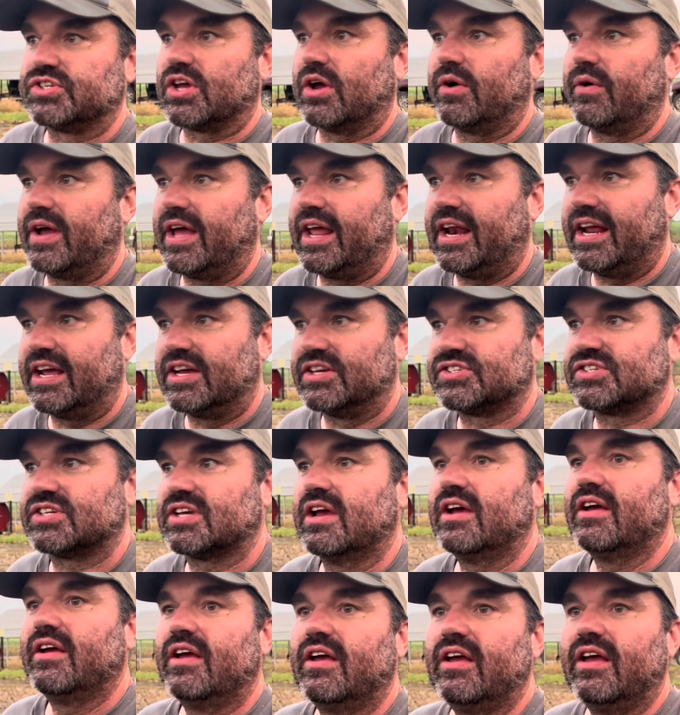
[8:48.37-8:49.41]
So it is
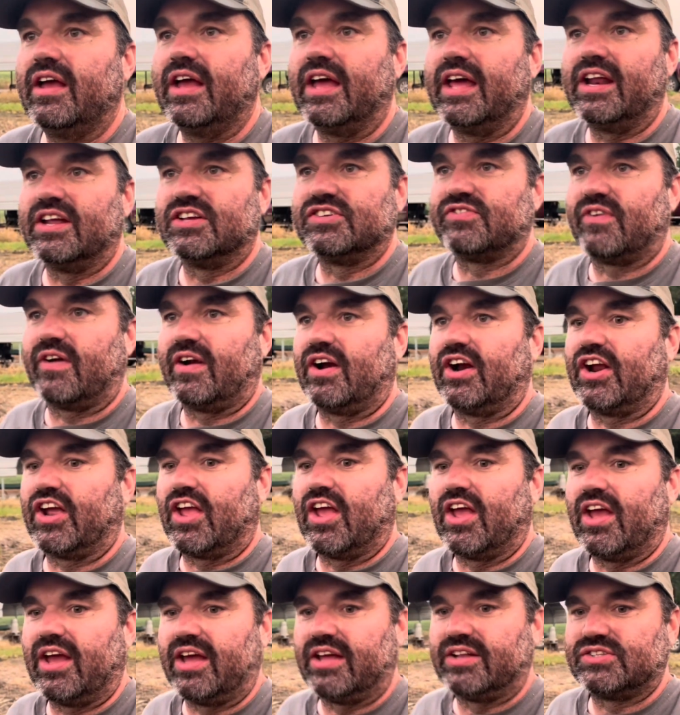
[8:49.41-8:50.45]
very
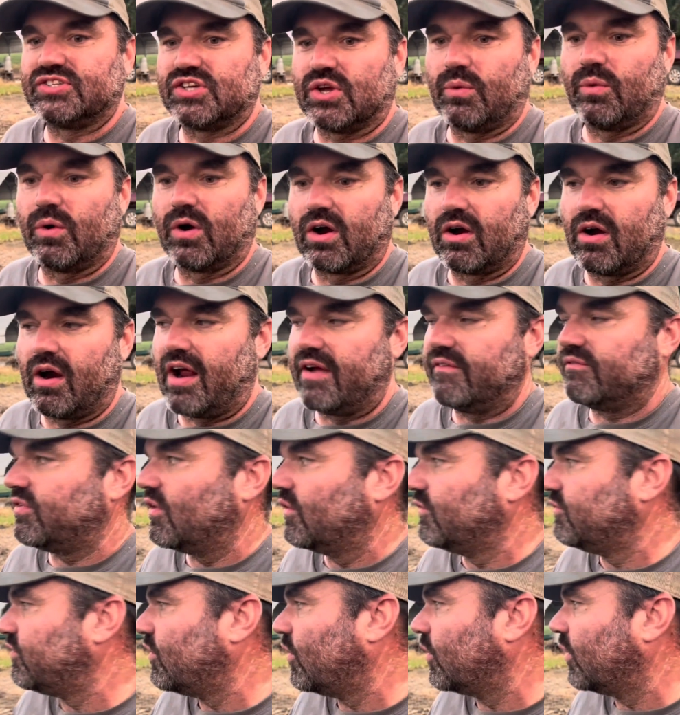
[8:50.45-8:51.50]
good. So we're grateful for